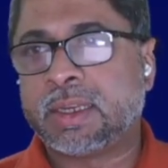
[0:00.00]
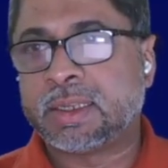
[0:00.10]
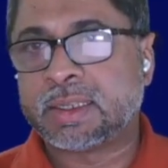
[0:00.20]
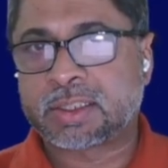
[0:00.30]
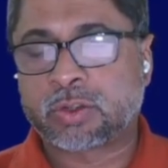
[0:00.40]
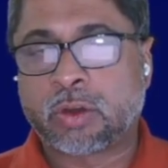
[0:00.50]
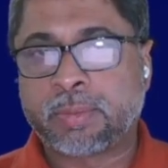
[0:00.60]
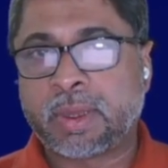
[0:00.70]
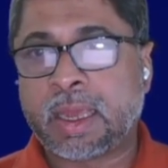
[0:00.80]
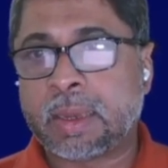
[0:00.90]
creating
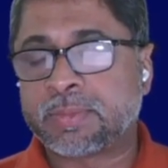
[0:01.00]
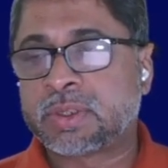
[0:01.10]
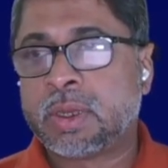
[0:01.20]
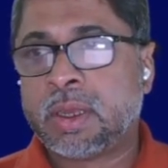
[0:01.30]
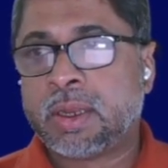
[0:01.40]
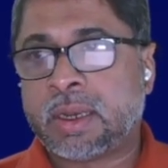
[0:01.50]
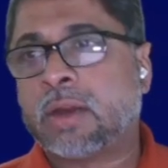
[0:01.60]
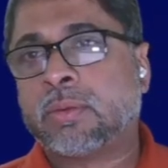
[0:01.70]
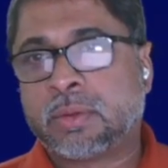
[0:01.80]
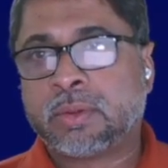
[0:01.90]
desktop apps.
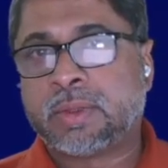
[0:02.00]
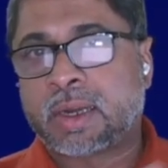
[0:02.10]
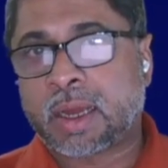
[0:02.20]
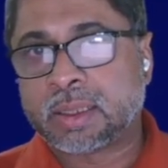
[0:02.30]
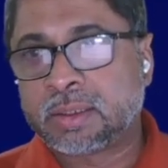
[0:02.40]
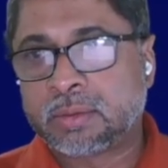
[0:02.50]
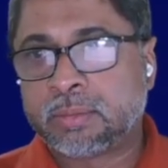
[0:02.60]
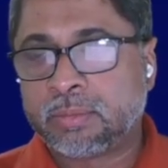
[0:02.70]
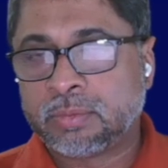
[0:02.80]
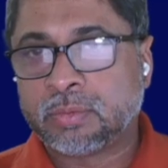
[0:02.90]
Now, there are
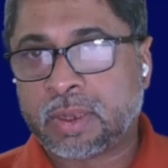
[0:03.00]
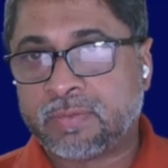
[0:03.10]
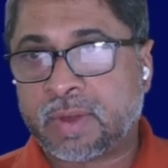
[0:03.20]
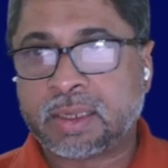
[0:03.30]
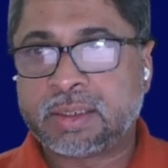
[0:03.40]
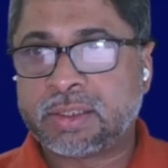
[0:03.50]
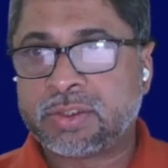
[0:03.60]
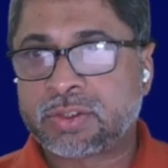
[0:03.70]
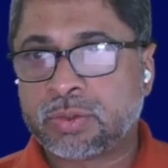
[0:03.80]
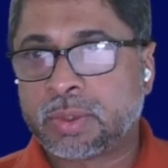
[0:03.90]
other
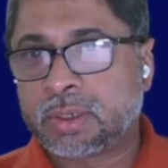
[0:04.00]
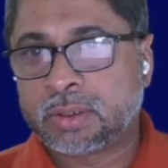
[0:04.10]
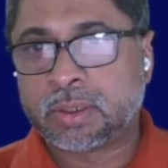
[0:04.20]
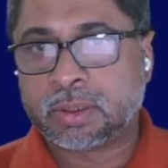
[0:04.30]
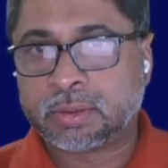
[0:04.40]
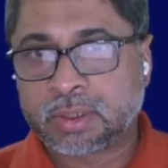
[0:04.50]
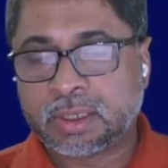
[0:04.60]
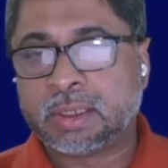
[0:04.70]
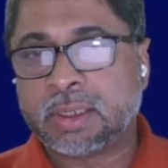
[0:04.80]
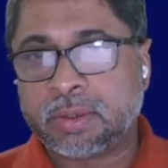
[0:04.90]
advantages to it.
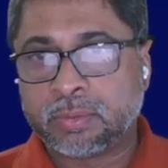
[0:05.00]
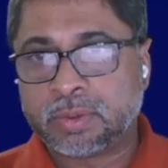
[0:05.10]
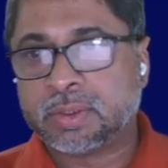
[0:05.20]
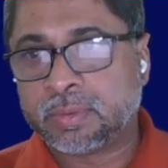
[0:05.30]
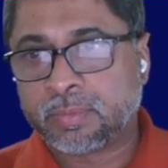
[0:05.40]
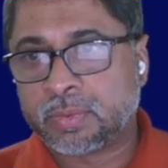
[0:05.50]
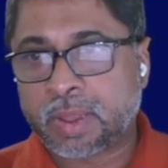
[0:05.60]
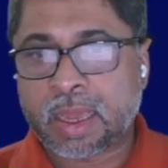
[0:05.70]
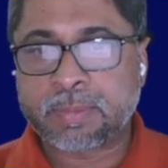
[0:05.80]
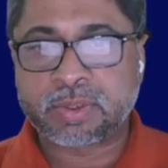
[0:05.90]
Clearly, the
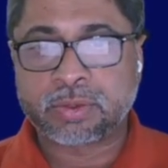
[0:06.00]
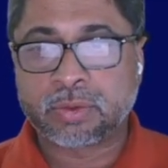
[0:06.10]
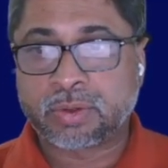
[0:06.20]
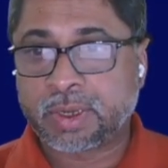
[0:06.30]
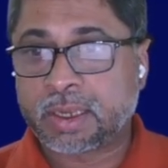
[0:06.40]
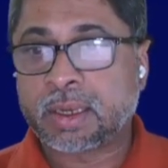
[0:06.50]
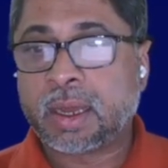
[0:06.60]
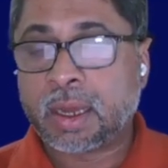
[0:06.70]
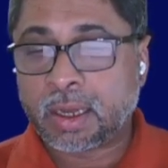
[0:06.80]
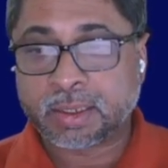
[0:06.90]
apps that you
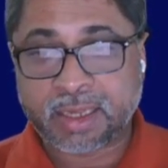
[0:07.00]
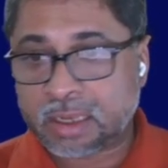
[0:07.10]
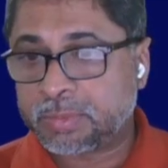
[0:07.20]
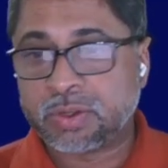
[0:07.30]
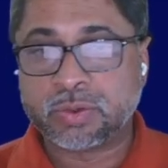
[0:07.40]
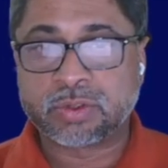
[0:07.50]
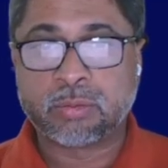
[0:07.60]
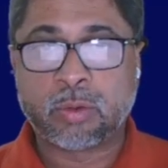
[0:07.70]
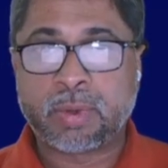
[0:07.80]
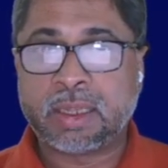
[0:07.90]
create can be used on